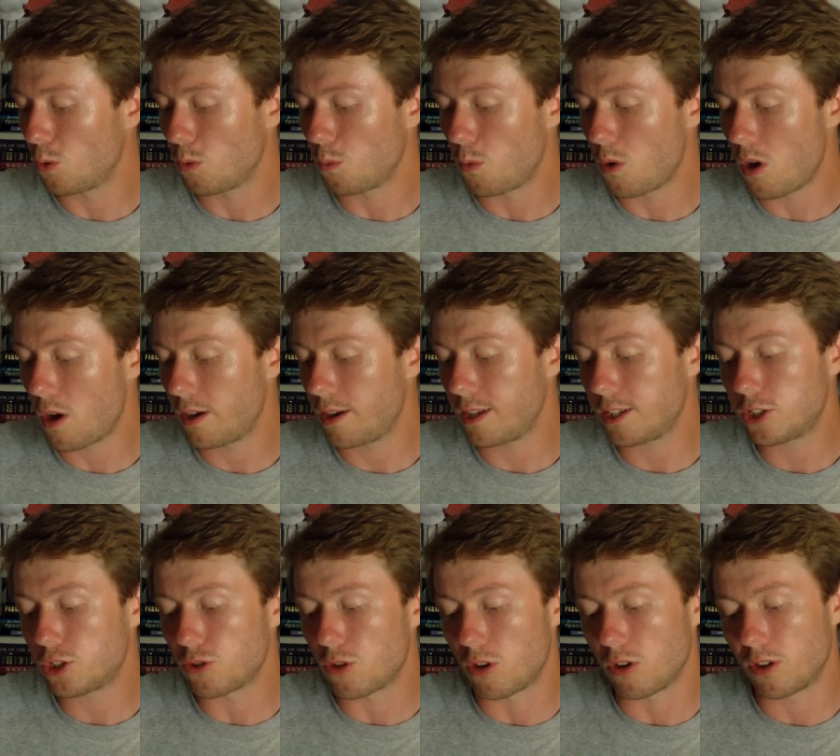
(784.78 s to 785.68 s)
or wand
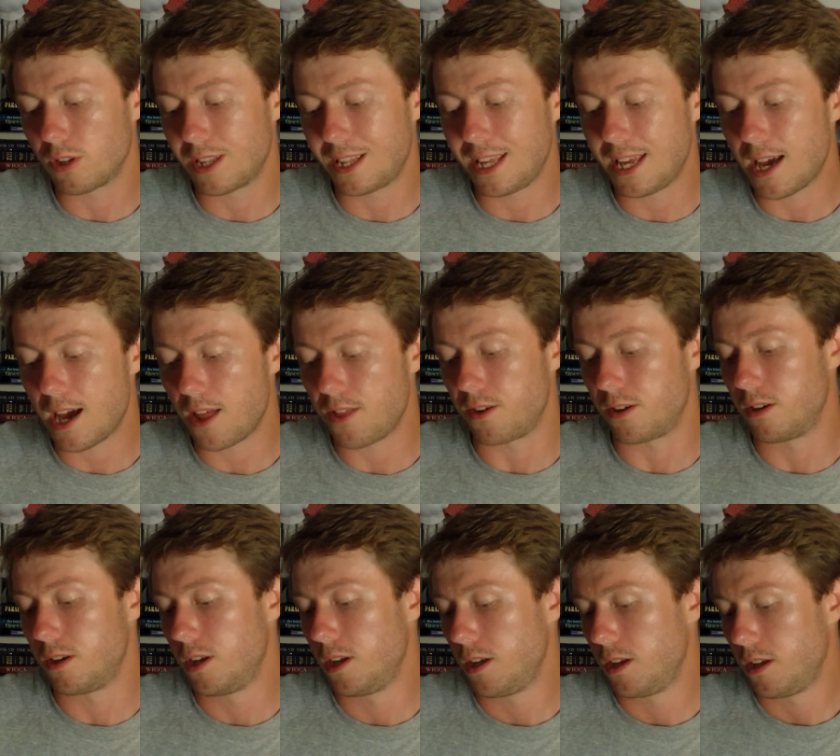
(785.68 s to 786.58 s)
is stronger than the other.
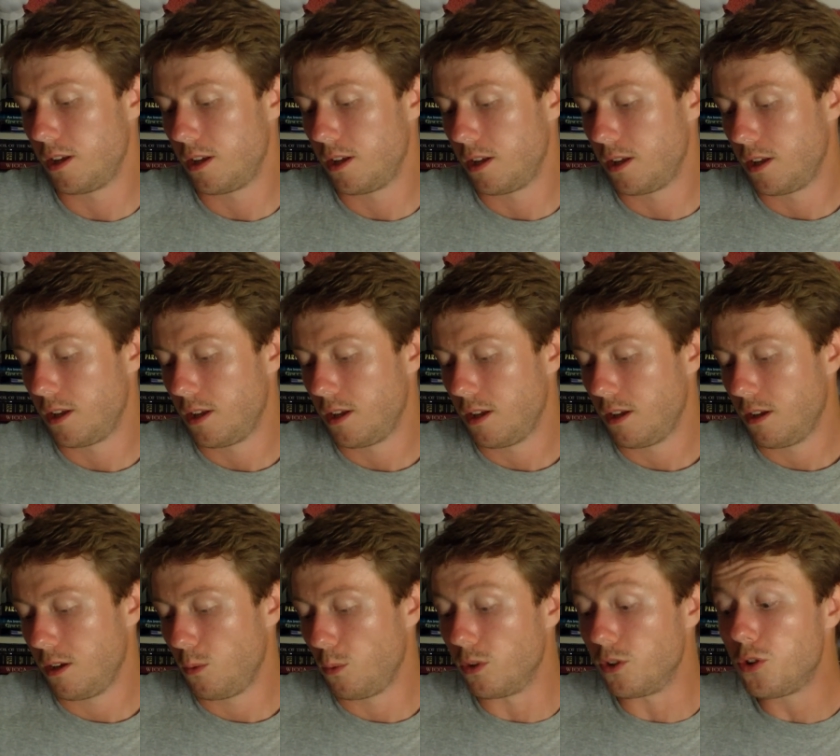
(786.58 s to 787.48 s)

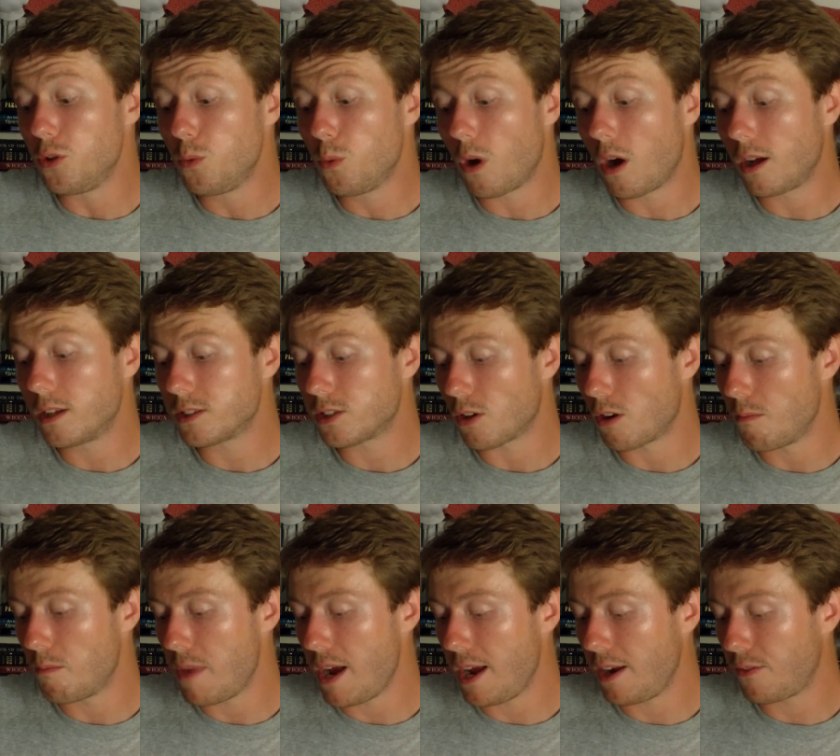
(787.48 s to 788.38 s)
When two wands
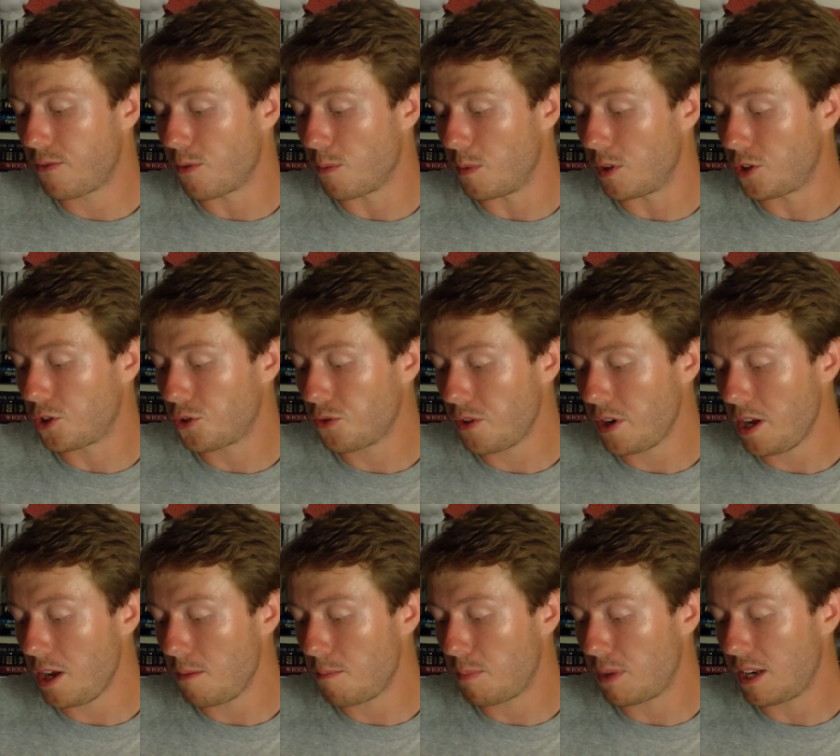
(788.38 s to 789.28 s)
are made from the
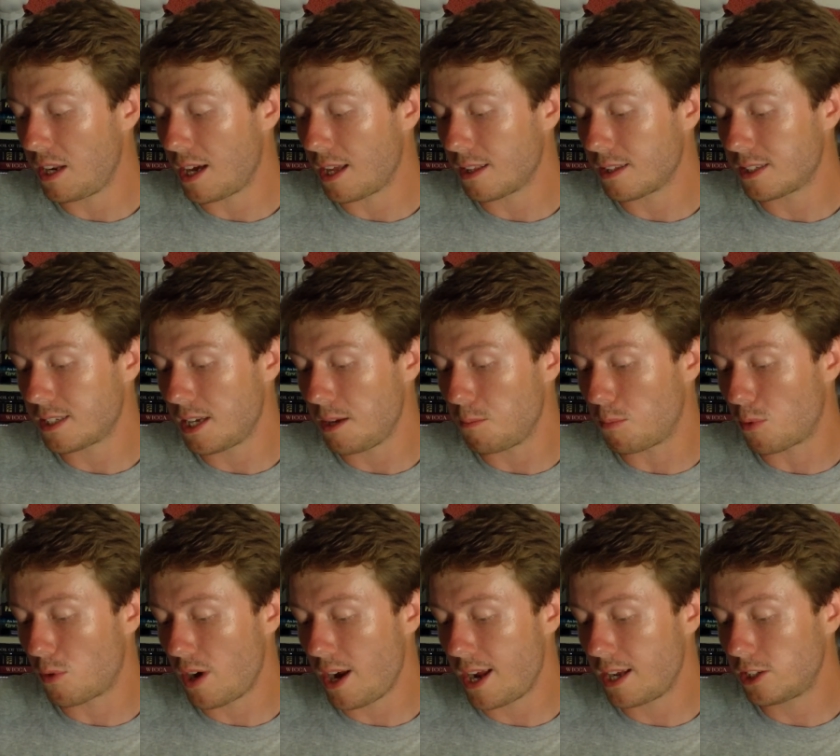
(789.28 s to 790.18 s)
tree but not the
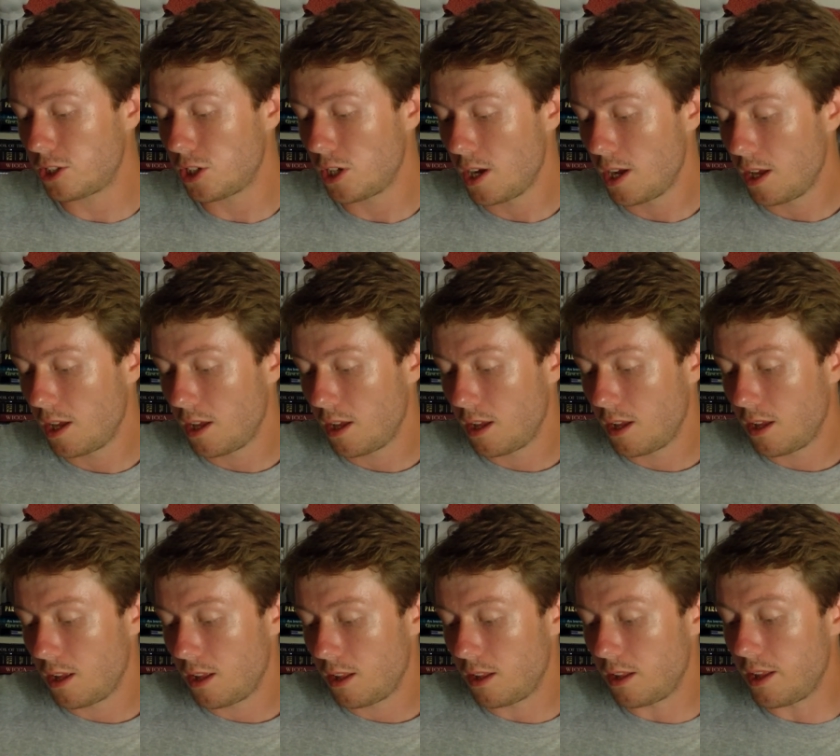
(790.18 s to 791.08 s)
same branch,
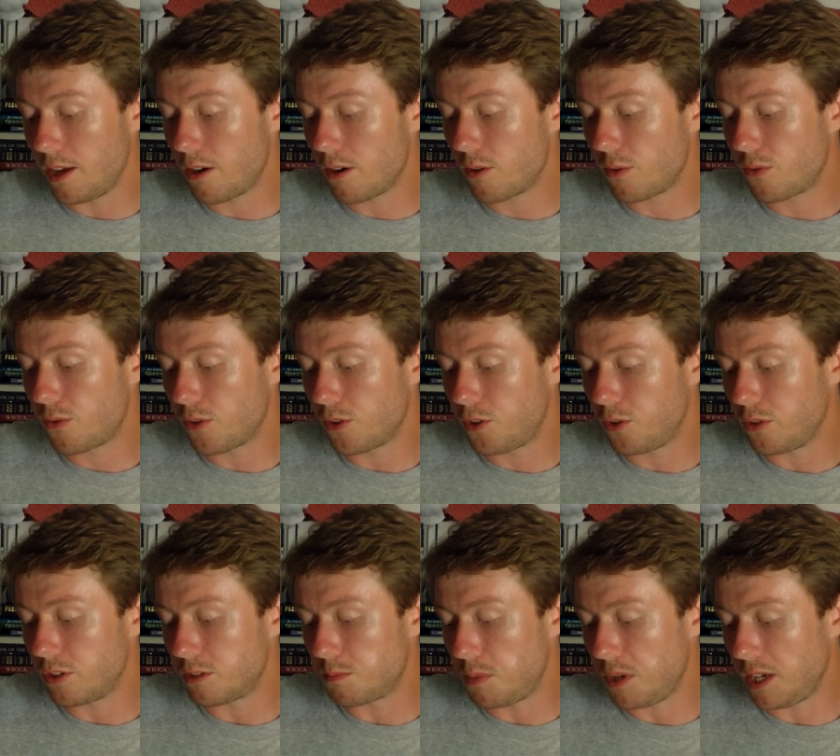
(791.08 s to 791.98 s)
then they are referred
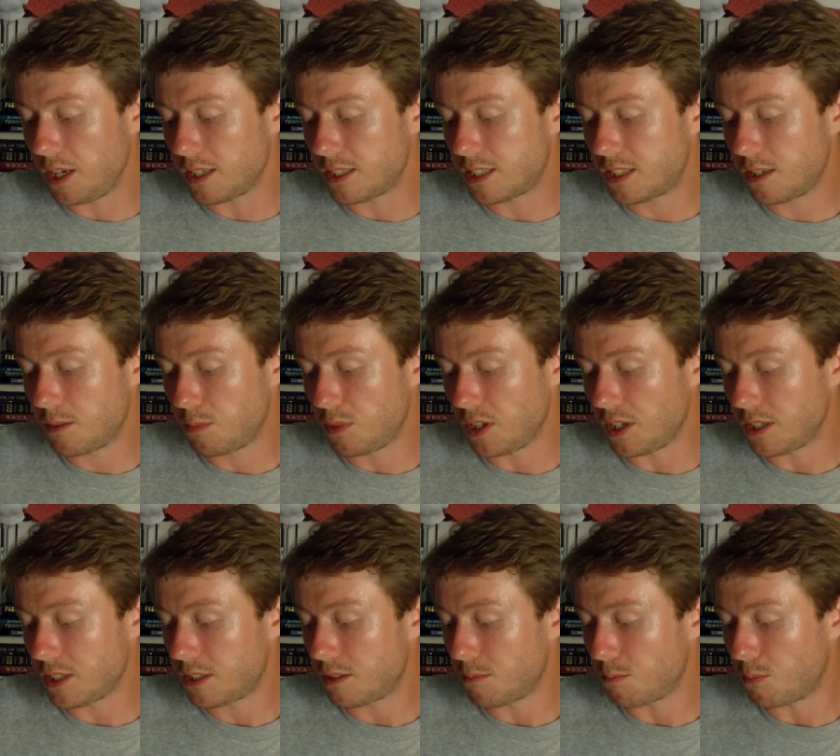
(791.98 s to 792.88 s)
to as being
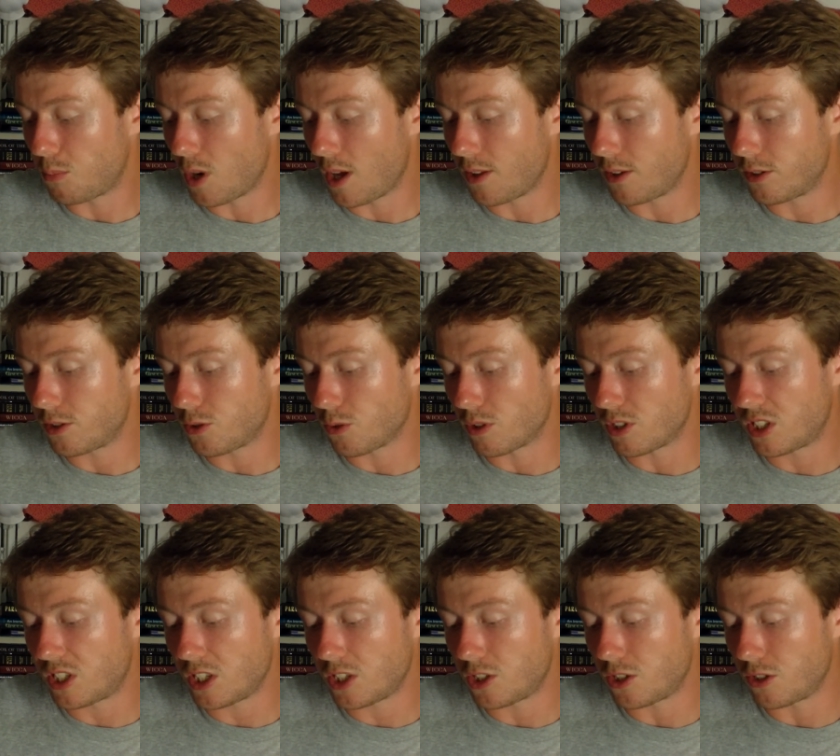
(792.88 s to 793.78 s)
siblings, brothers,
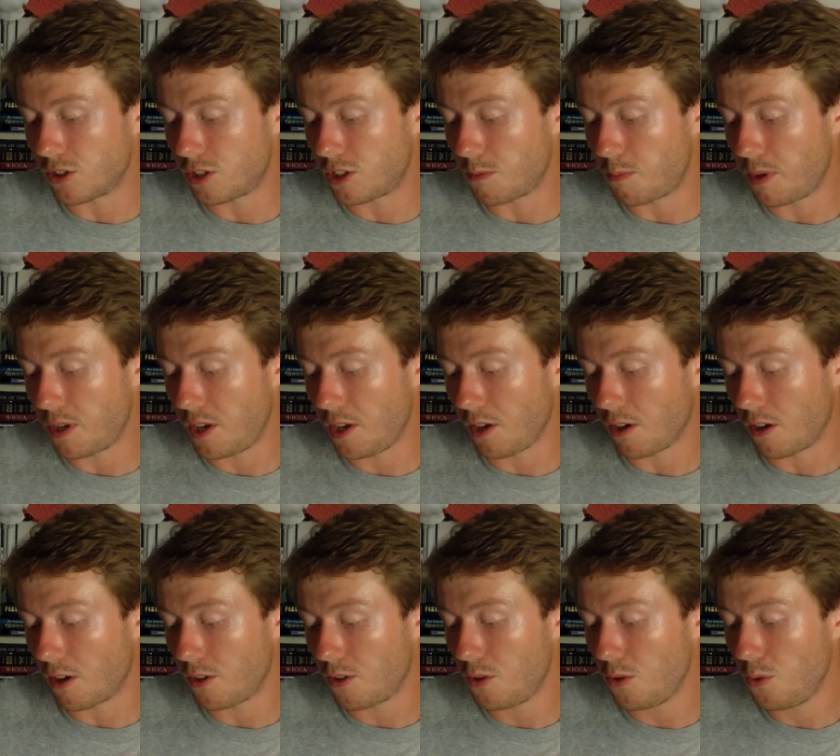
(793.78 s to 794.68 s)
or sisters,
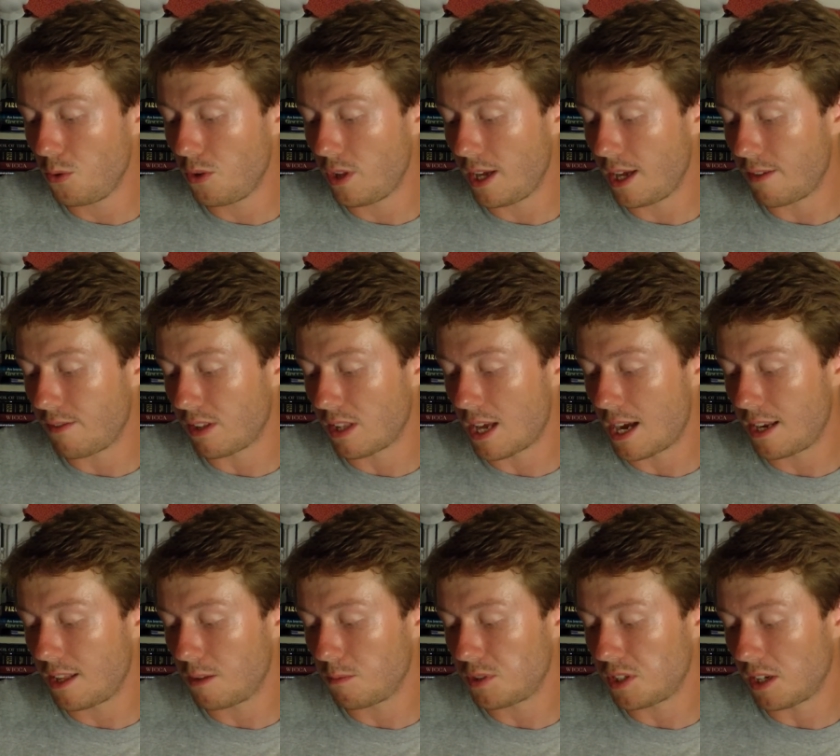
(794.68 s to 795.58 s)
depending on who they have
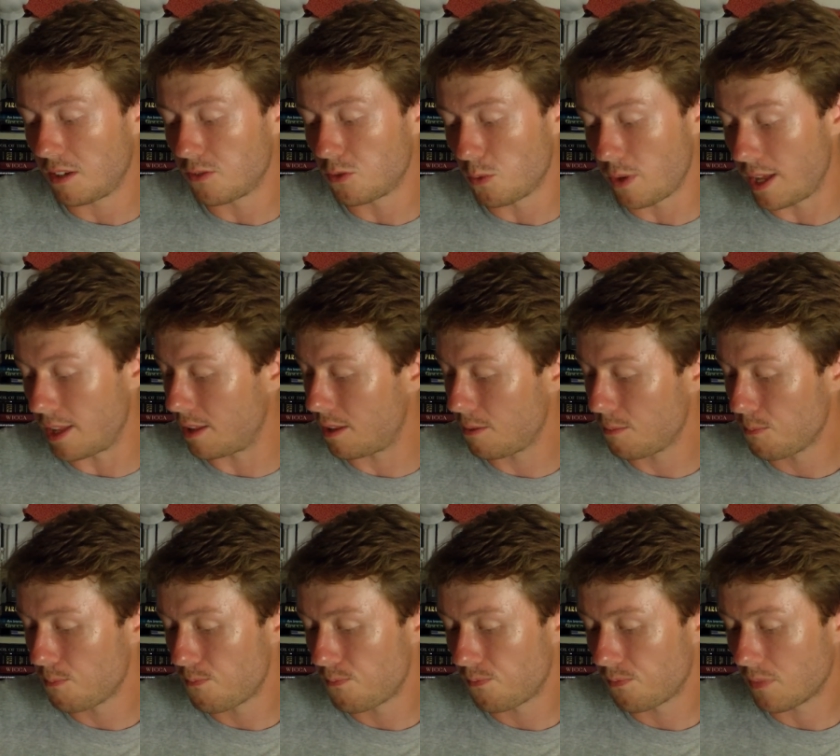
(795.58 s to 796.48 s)
aligned themselves with.
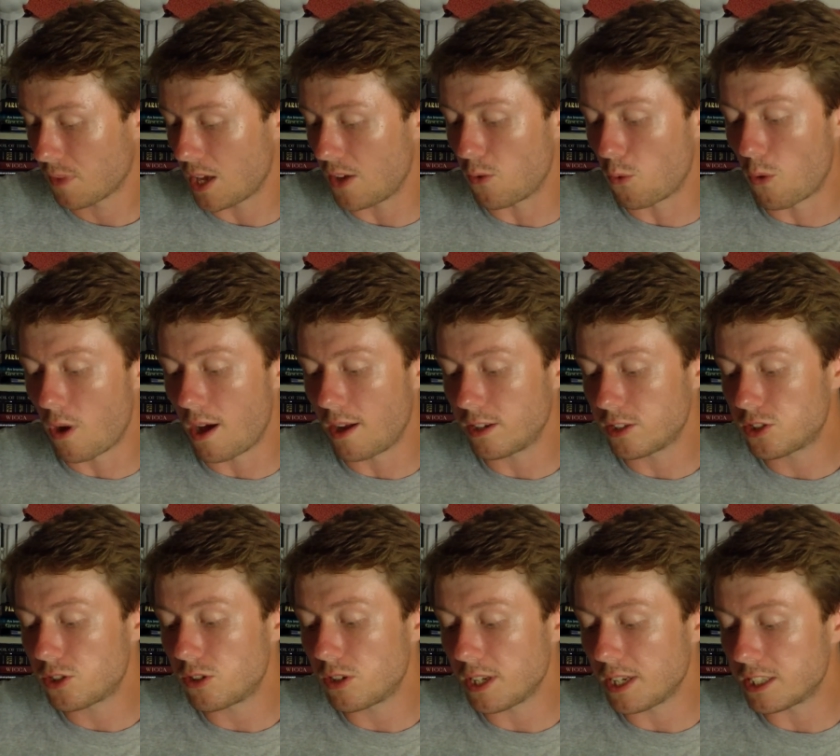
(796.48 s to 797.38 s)
If a
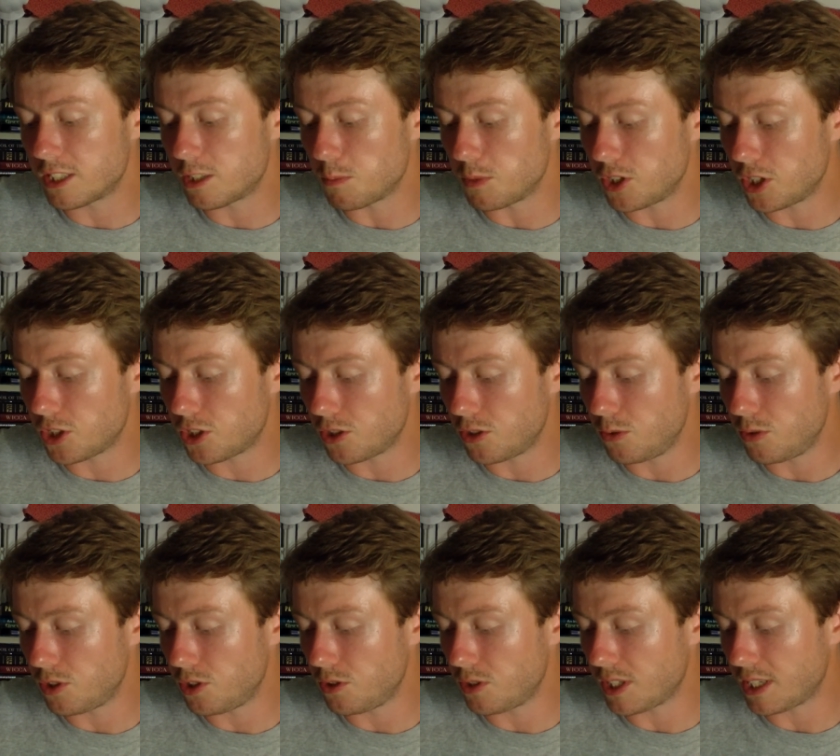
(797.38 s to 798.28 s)
wand is turned against a magician
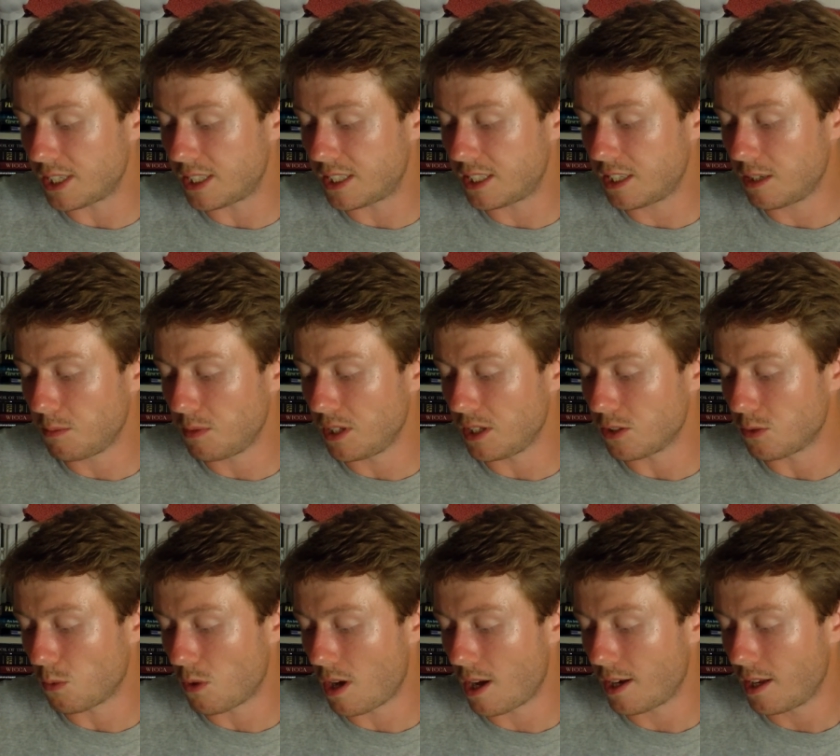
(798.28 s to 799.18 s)
who is using its
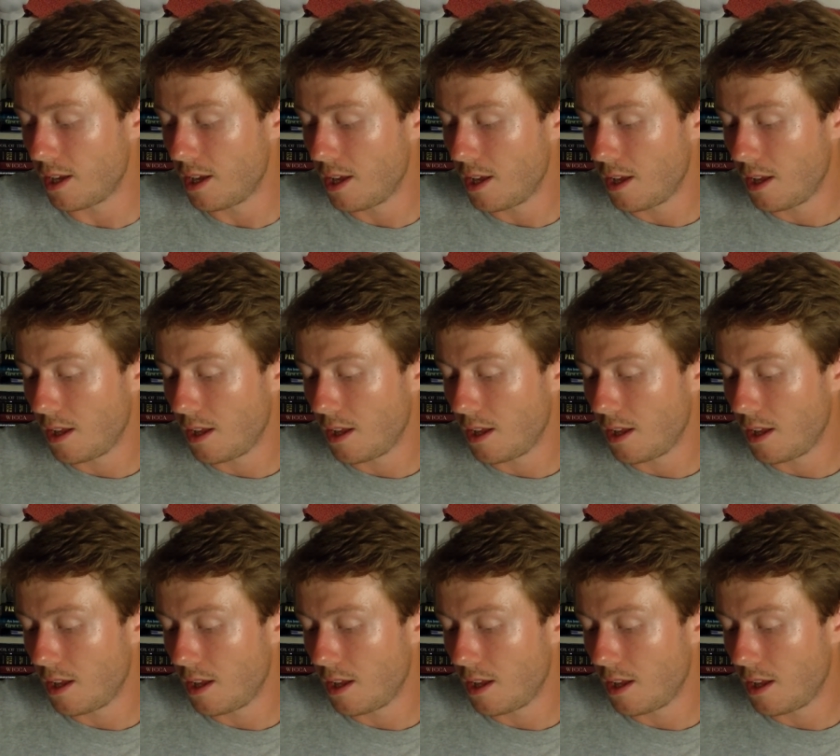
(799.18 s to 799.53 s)
sibling's wand,